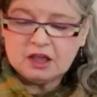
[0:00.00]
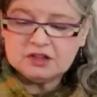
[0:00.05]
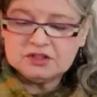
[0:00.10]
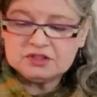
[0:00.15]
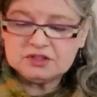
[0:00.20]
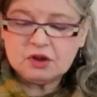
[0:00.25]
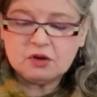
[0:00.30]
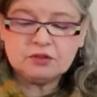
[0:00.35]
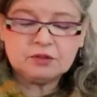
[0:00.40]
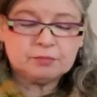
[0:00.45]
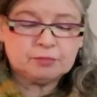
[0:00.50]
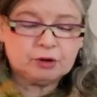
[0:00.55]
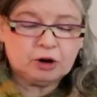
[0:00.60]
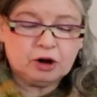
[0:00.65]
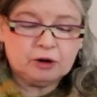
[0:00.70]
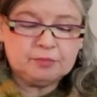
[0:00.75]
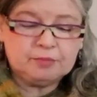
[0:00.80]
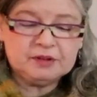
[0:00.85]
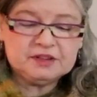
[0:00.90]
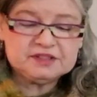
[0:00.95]
So the
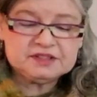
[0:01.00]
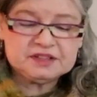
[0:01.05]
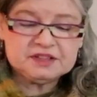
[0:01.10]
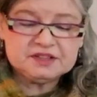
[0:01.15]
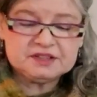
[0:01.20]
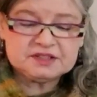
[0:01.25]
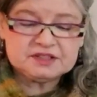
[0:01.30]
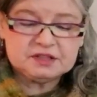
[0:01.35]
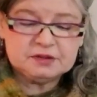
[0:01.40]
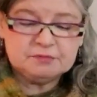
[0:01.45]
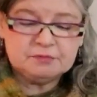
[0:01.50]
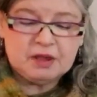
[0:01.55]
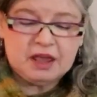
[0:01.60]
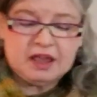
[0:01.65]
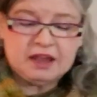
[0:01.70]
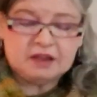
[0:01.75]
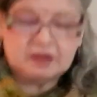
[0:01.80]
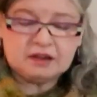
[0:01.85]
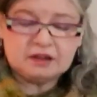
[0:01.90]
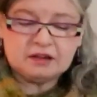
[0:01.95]
purpose
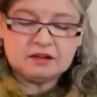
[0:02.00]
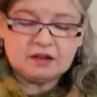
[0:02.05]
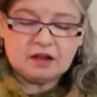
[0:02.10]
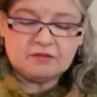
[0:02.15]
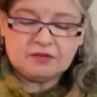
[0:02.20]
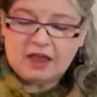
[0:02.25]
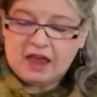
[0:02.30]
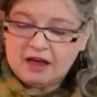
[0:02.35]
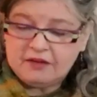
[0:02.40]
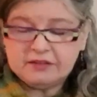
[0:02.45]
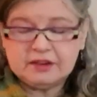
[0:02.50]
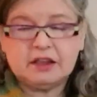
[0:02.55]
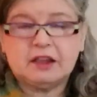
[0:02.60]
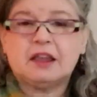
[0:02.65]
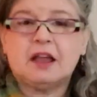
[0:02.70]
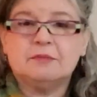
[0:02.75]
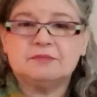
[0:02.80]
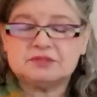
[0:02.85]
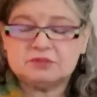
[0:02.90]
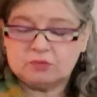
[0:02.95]
of having a
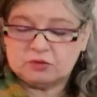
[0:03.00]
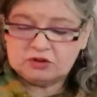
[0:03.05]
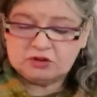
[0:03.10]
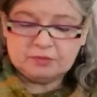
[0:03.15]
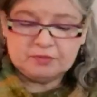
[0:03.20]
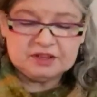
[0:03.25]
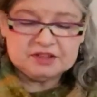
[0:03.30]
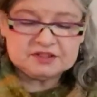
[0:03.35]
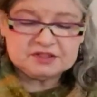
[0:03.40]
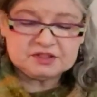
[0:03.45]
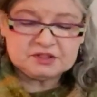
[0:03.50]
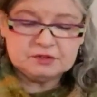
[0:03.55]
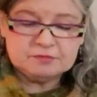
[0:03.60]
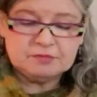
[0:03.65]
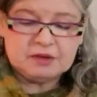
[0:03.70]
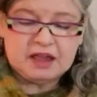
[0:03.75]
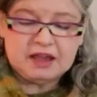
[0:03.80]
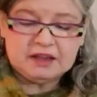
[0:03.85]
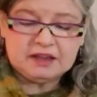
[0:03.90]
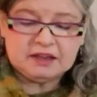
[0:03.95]
capsule wardrobe is to
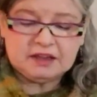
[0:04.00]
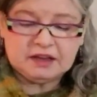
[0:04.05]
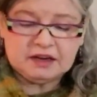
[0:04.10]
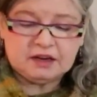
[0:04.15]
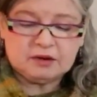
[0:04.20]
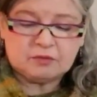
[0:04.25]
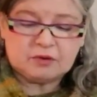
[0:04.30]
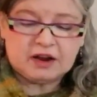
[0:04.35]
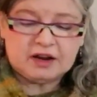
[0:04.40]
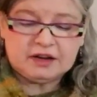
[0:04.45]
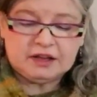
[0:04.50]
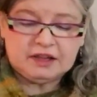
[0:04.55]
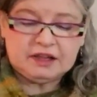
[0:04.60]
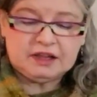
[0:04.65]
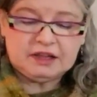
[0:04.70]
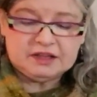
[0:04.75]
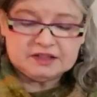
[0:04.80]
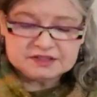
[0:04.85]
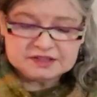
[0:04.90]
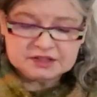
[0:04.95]
make getting ready
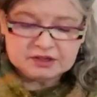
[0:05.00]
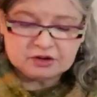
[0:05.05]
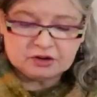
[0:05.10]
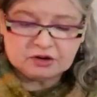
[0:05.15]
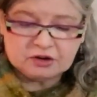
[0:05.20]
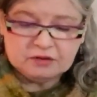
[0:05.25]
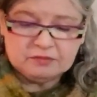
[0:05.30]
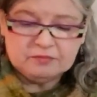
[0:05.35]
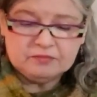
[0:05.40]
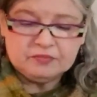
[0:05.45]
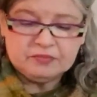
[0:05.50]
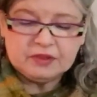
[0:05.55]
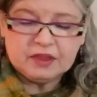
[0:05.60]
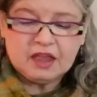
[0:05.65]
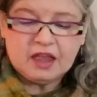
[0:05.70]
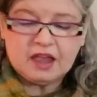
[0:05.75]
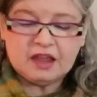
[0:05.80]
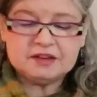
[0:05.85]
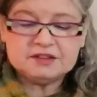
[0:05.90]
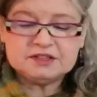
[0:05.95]
easier
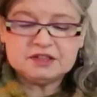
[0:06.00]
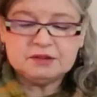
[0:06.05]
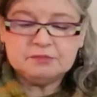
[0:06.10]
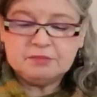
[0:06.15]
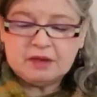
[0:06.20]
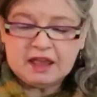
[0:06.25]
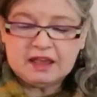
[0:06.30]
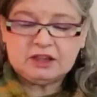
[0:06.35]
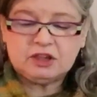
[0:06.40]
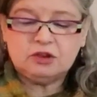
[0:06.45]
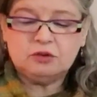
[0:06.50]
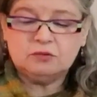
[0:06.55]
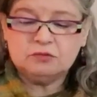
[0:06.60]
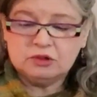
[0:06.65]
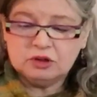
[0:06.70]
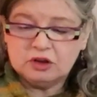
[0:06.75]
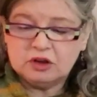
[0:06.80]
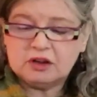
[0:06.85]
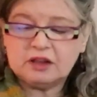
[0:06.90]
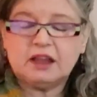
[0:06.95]
and to make you
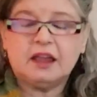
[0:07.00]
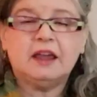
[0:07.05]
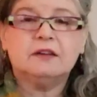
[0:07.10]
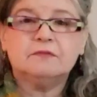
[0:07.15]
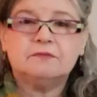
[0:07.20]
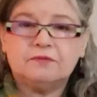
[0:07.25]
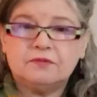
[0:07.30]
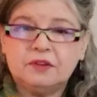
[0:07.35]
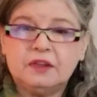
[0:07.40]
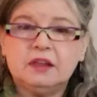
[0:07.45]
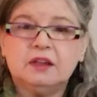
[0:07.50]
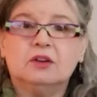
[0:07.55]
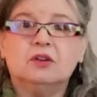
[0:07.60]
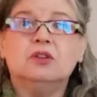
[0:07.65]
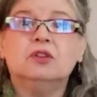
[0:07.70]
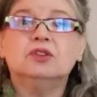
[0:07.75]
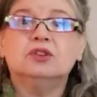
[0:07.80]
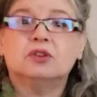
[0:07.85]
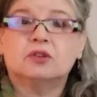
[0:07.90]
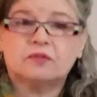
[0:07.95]
look and
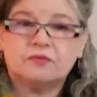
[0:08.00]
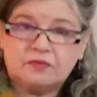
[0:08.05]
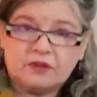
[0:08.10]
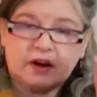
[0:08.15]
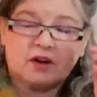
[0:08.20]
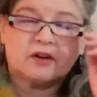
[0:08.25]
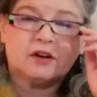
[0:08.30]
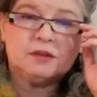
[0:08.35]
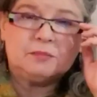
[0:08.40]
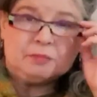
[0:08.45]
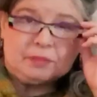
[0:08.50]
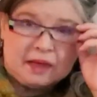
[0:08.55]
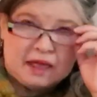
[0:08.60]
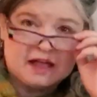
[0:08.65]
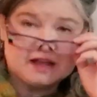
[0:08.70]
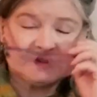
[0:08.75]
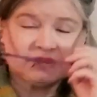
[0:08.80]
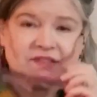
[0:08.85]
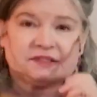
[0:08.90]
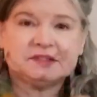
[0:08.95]
feel your very
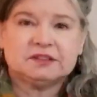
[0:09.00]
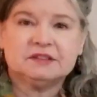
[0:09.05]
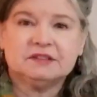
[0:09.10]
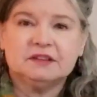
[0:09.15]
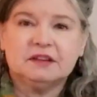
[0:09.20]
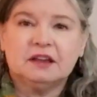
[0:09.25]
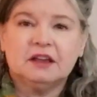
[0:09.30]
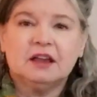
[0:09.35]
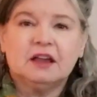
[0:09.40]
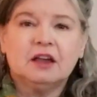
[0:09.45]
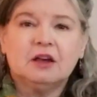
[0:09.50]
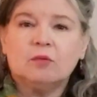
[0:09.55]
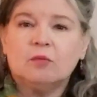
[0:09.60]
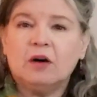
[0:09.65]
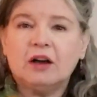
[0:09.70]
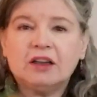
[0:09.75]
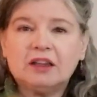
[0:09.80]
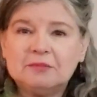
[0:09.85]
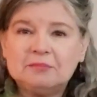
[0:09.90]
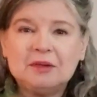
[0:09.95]
best.
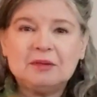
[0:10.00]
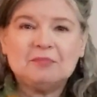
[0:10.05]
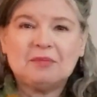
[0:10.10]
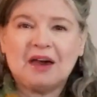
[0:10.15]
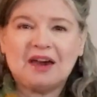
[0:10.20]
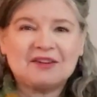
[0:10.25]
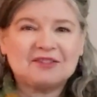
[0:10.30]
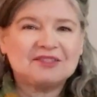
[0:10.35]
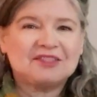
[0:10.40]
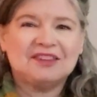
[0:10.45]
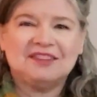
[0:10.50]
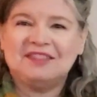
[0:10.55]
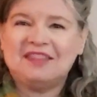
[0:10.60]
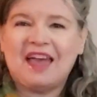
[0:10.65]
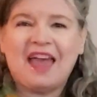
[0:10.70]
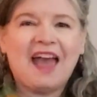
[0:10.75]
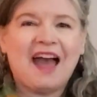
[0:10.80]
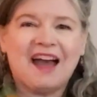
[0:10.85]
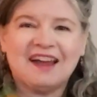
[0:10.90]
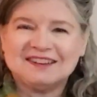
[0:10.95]
what could be better than
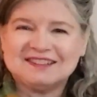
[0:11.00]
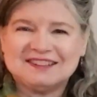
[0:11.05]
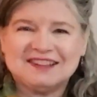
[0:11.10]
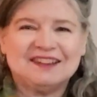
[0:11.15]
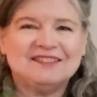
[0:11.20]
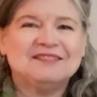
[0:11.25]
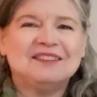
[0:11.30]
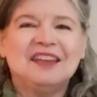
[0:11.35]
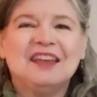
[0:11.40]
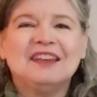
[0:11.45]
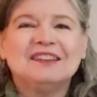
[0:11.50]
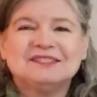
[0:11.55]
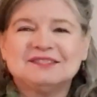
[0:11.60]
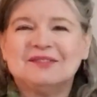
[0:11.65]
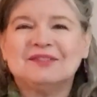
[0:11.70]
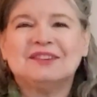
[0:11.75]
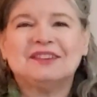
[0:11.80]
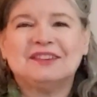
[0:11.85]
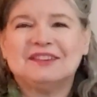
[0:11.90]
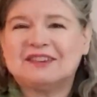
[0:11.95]
that?
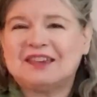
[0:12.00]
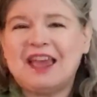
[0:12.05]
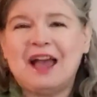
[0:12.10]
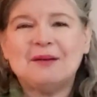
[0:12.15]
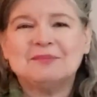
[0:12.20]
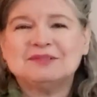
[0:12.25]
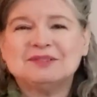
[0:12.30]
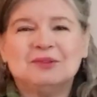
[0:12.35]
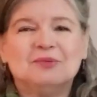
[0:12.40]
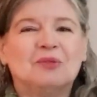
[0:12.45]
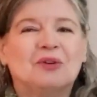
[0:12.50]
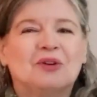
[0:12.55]
So capsule